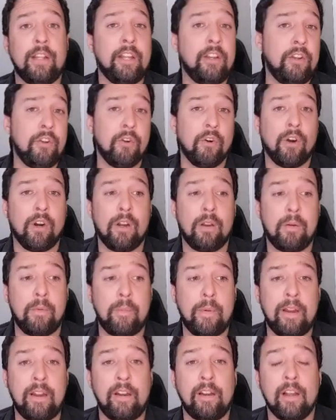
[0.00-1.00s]
that you're going to
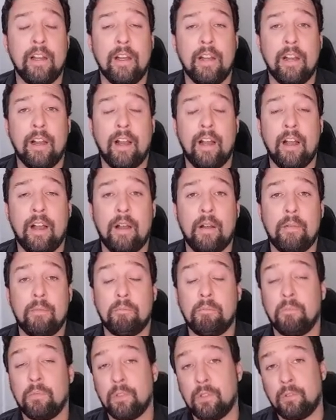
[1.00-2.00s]
be uh,
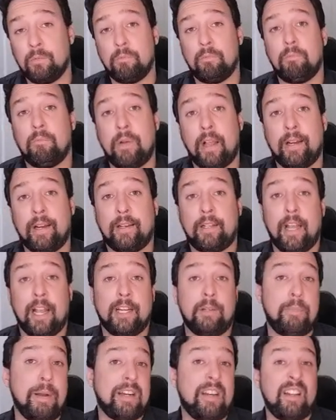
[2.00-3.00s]

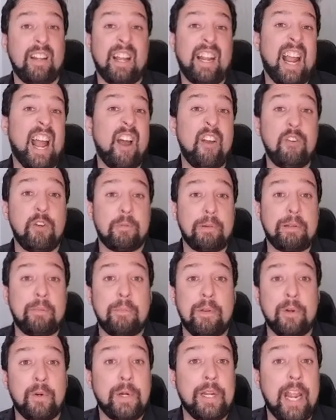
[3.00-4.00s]
expecting, like how you expect them
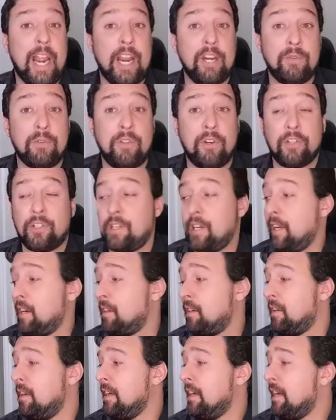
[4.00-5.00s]
to engage with your
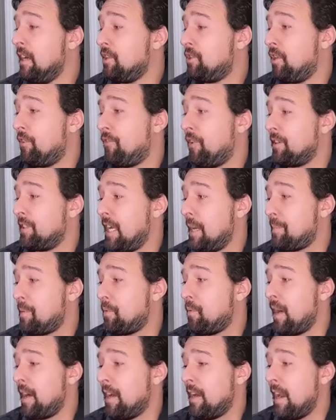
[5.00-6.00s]
scene. So, for example,
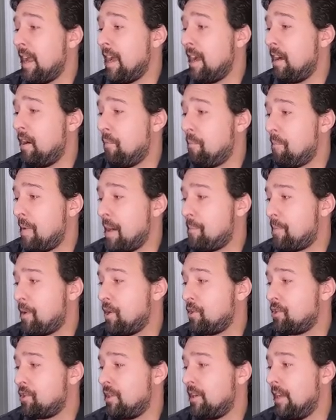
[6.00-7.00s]
right now, my
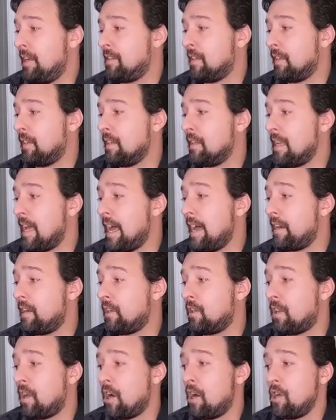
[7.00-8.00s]
person is a
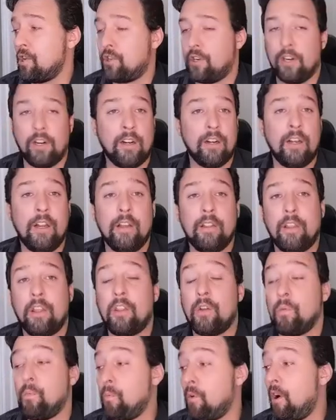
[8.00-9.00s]
lot larger than
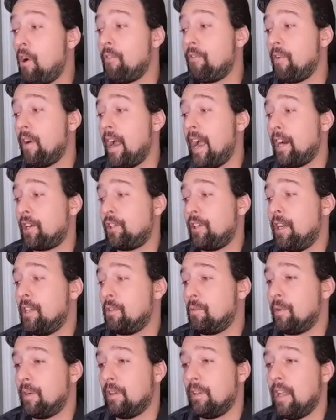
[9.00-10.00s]
the rover actually is
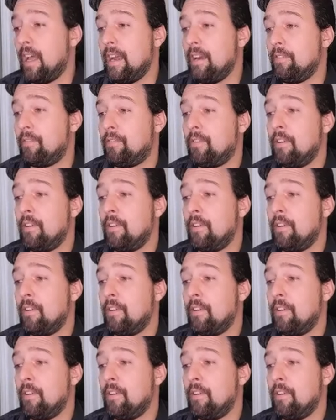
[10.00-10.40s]
in real life.